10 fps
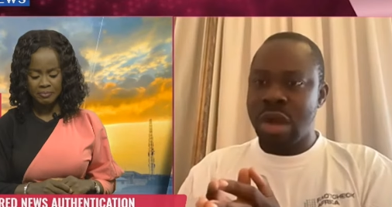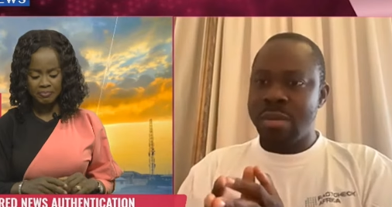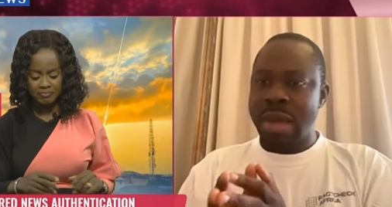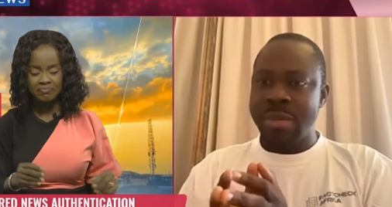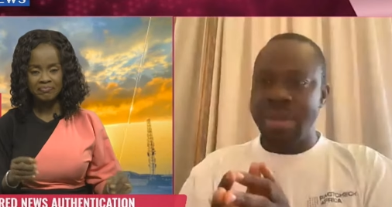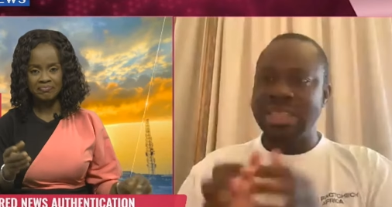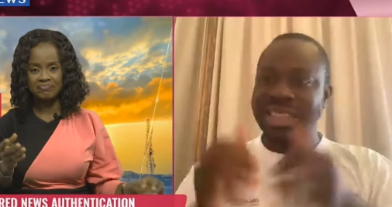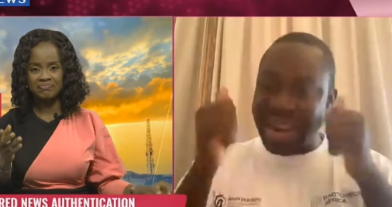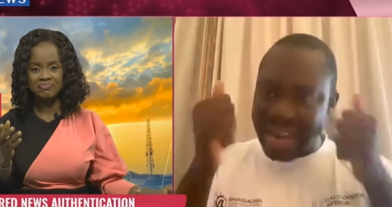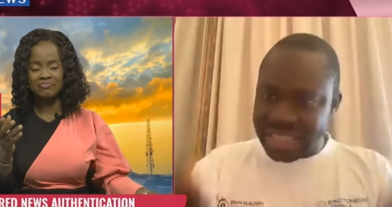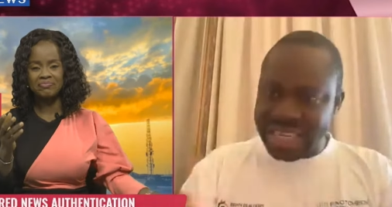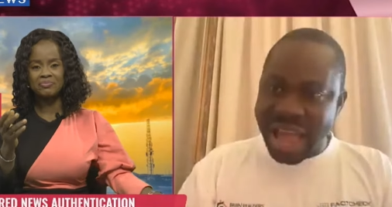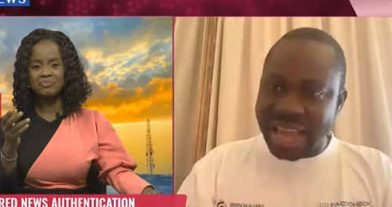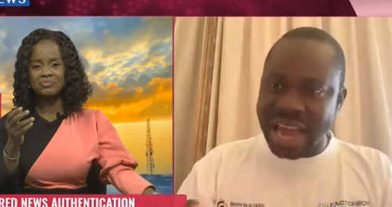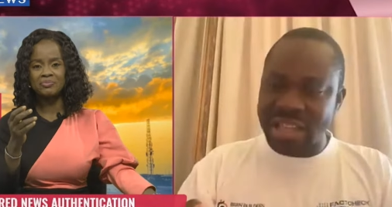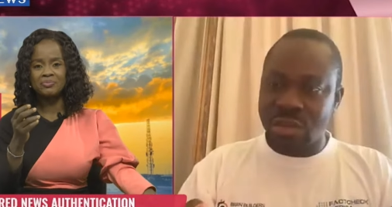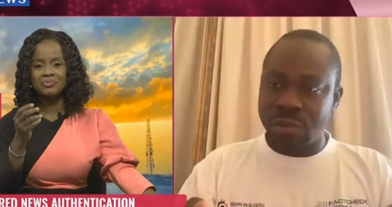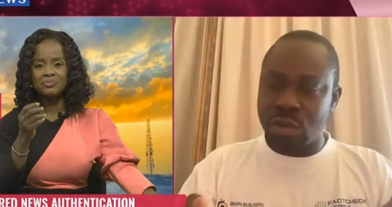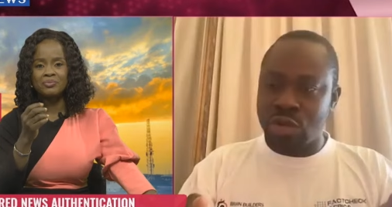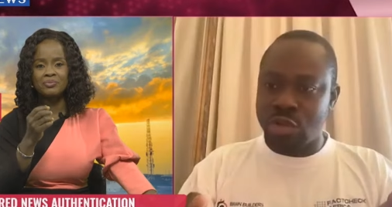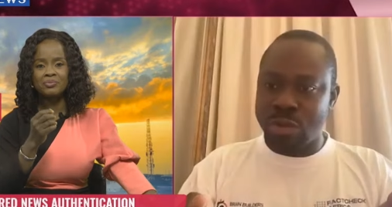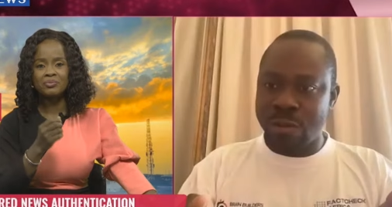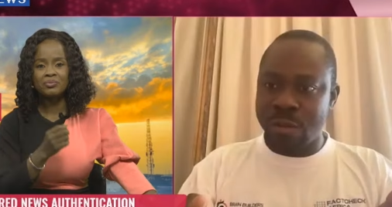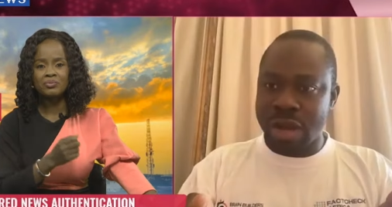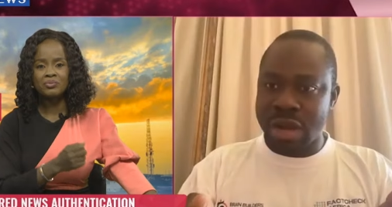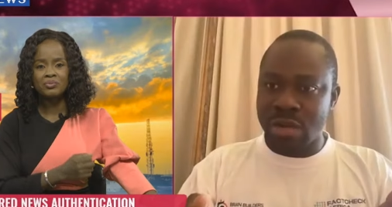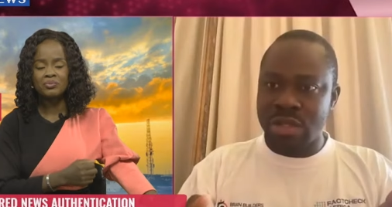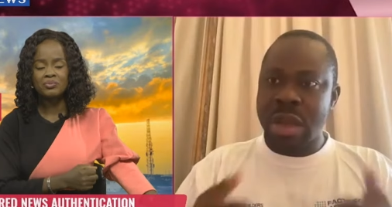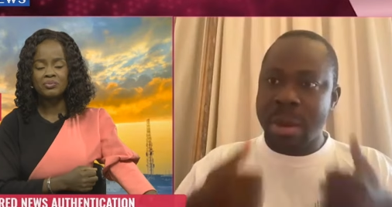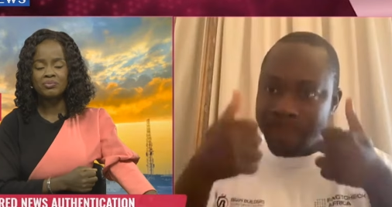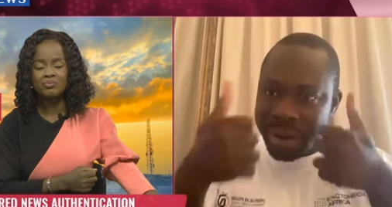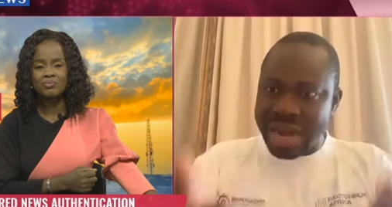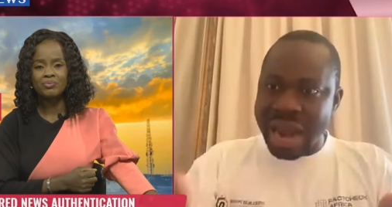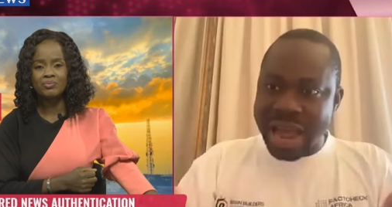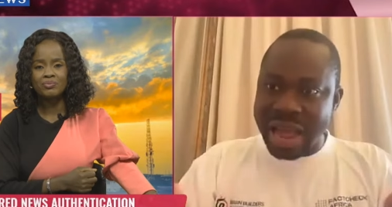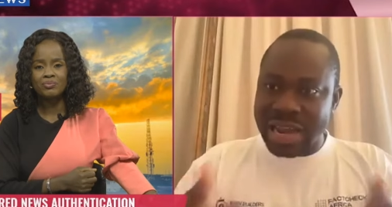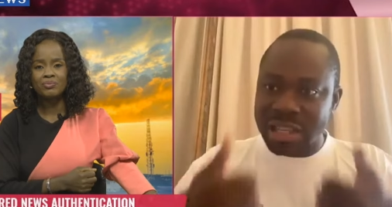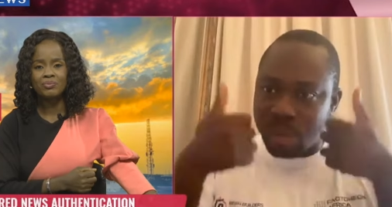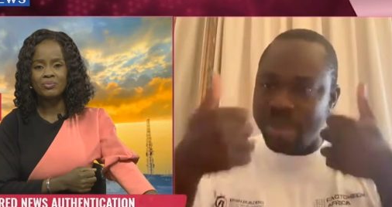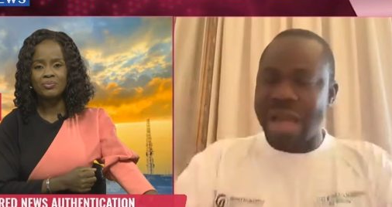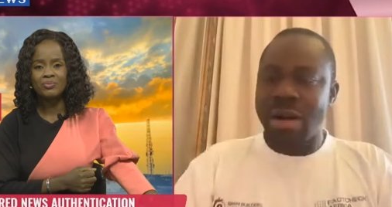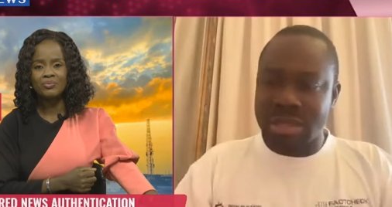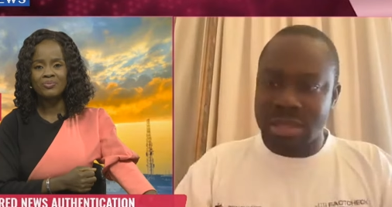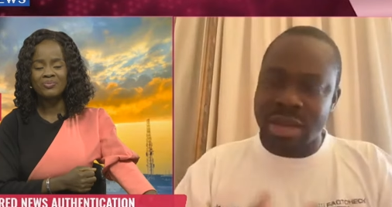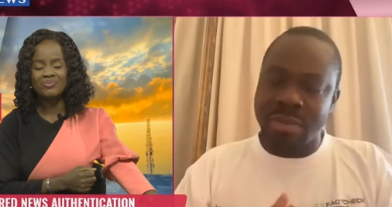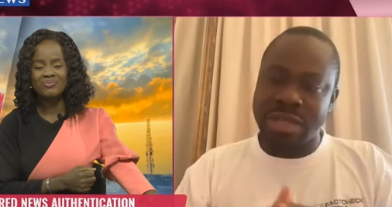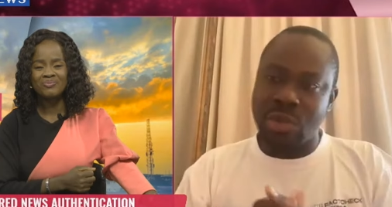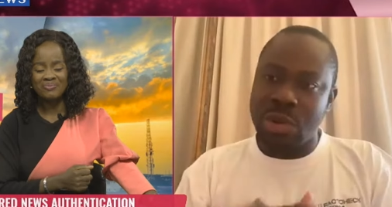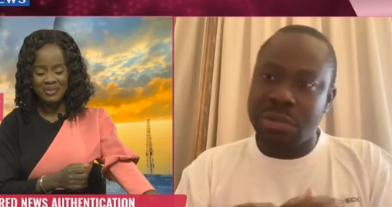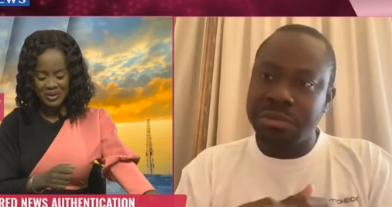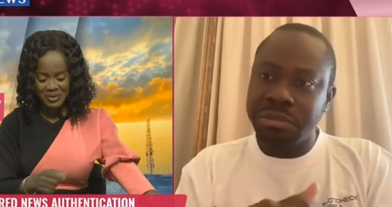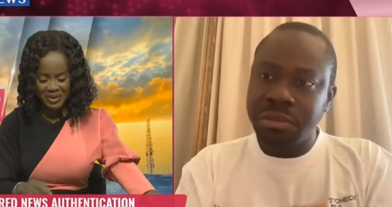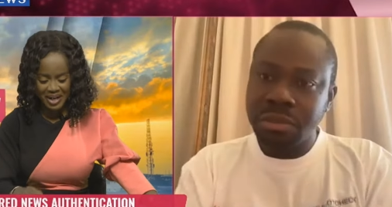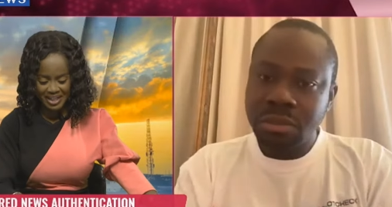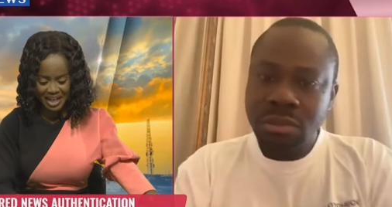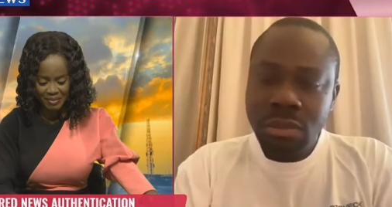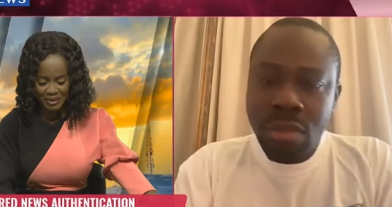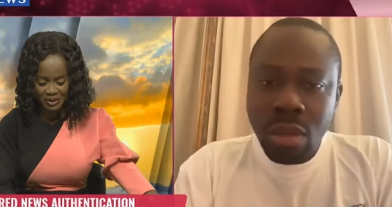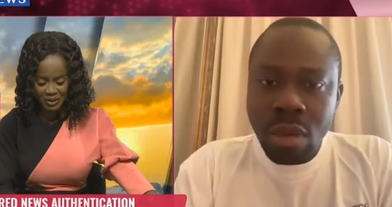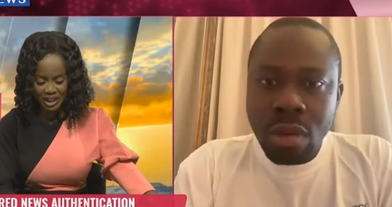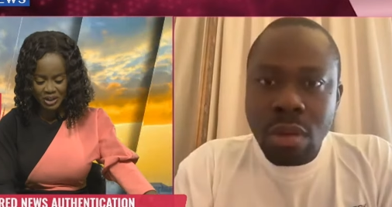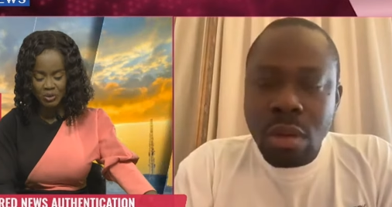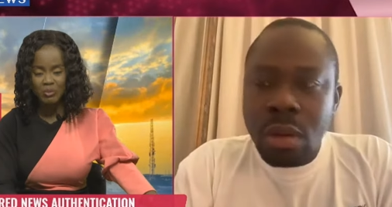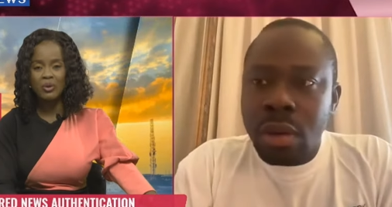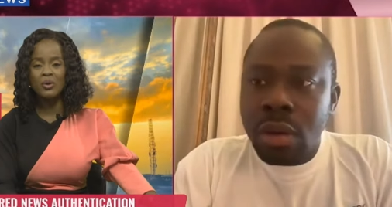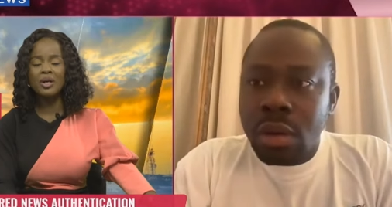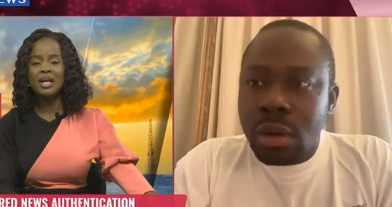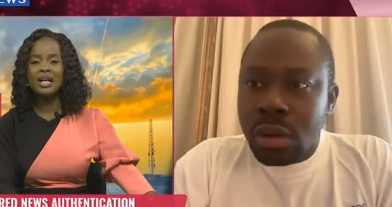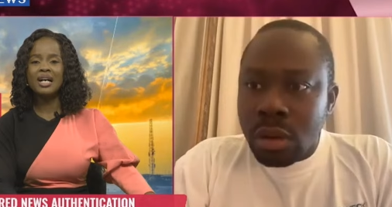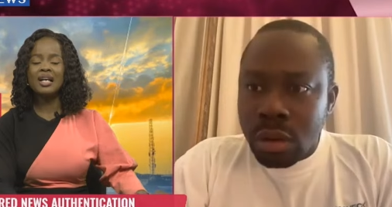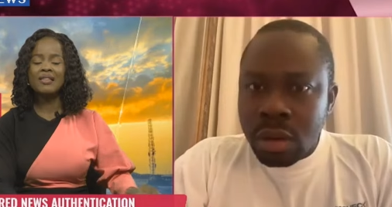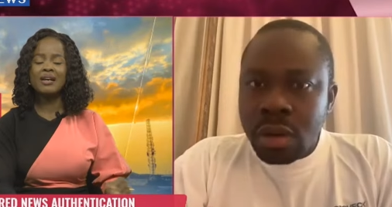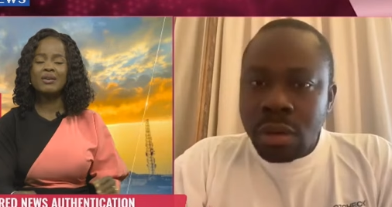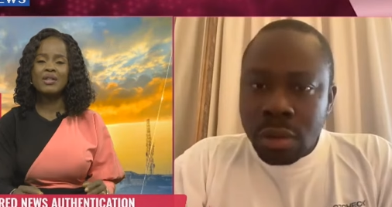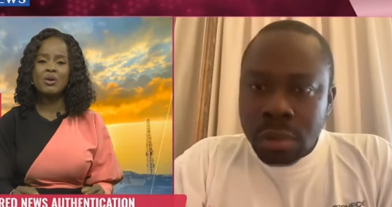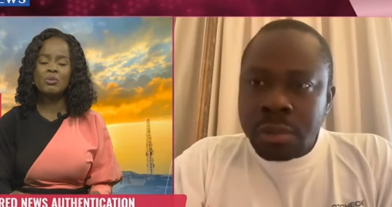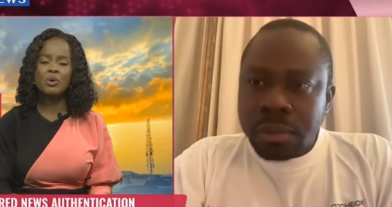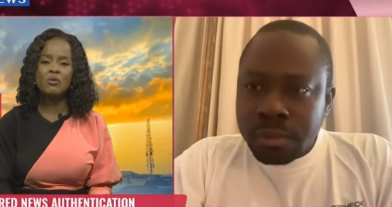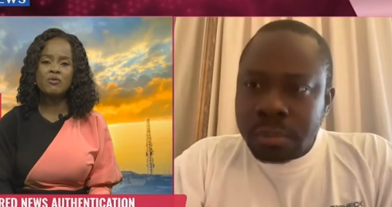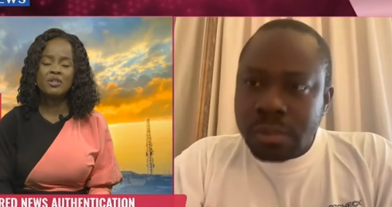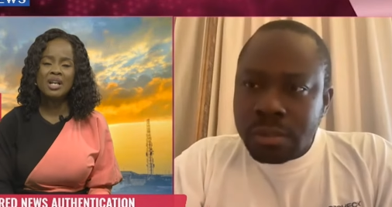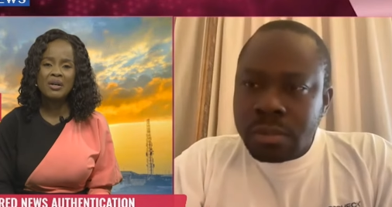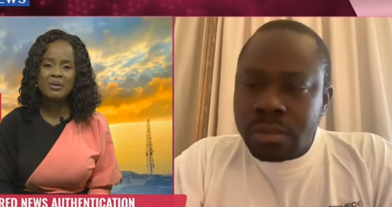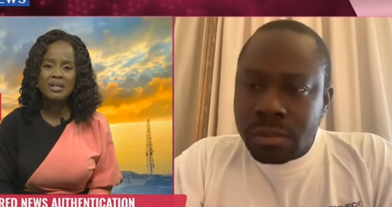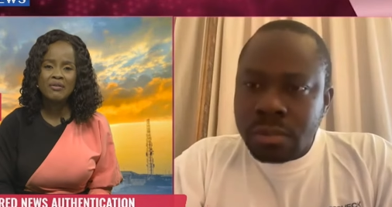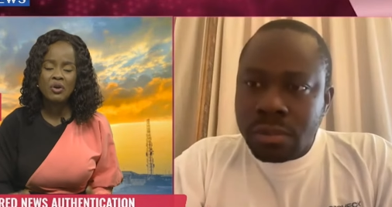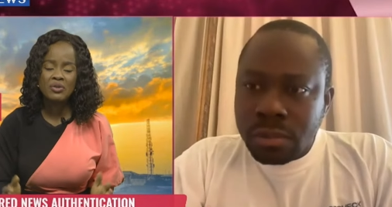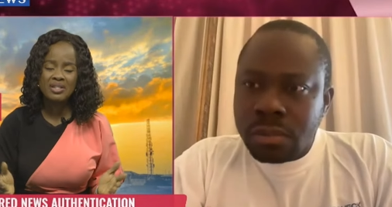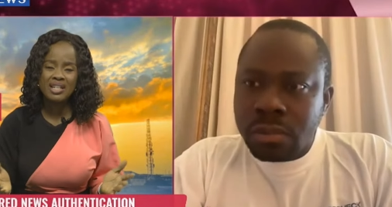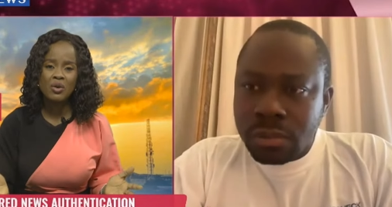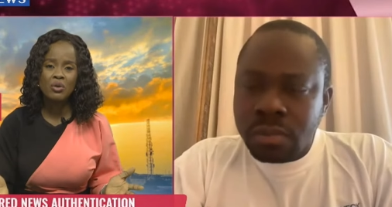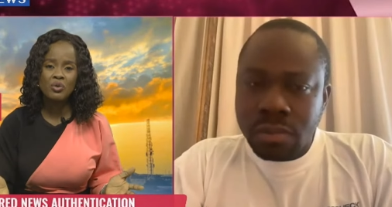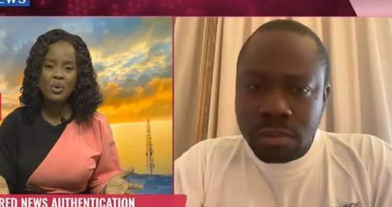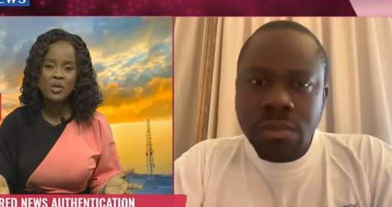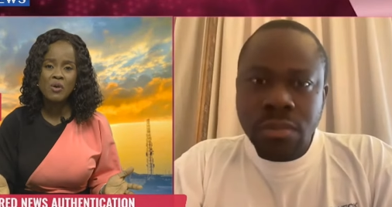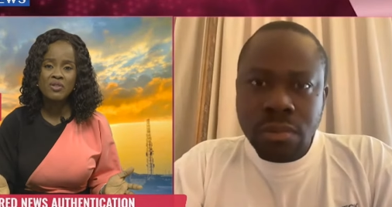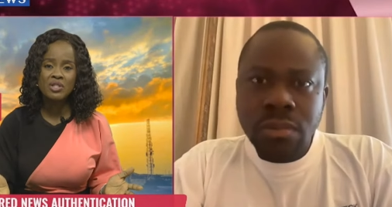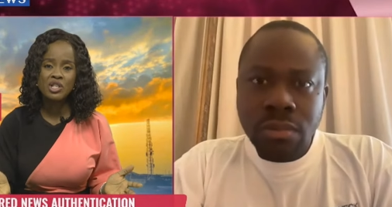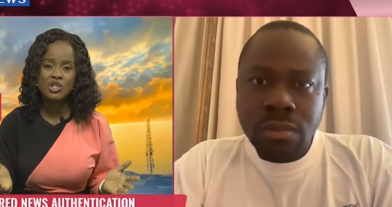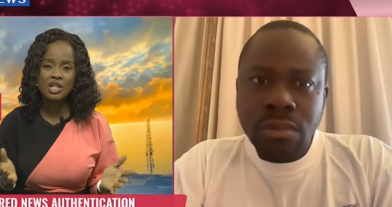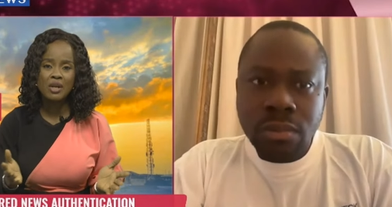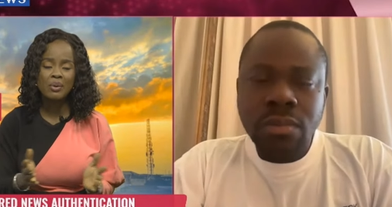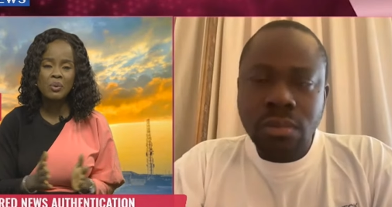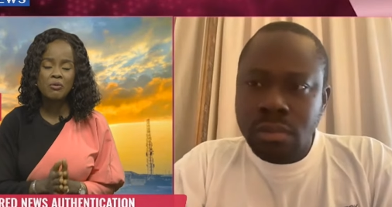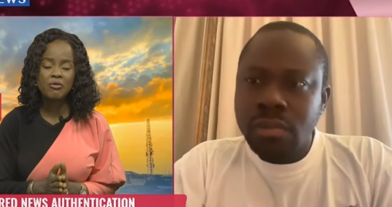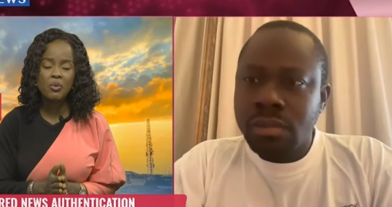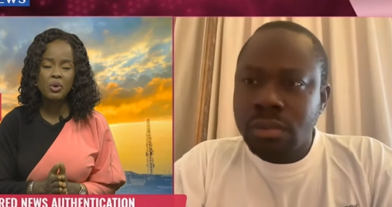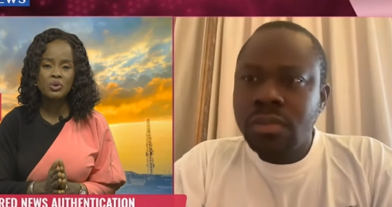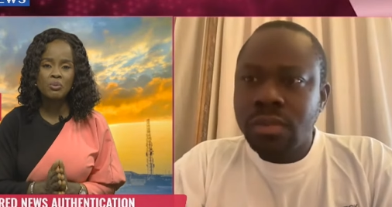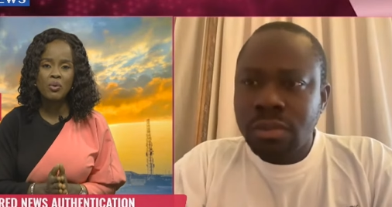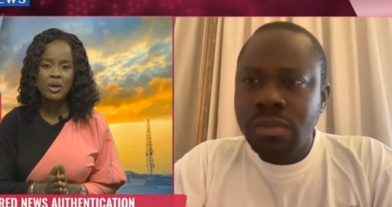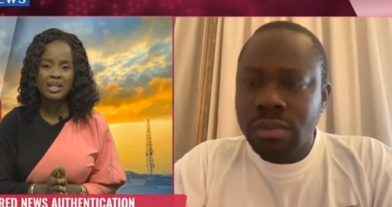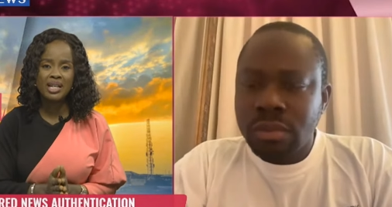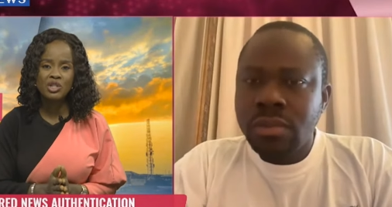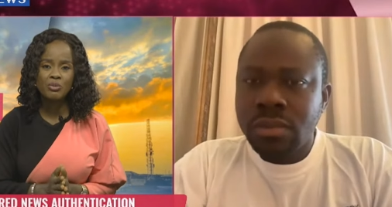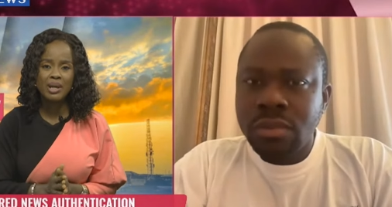Speaker 1: as well right. to maybe mm. delete the accounts of those who spread fake news, bring down the accounts of blacklist them as well.
Speaker 2: All right. Abideen Olasupo, uh, that, that will be all for now. Of course, it's an ongoing conversation and we look forward to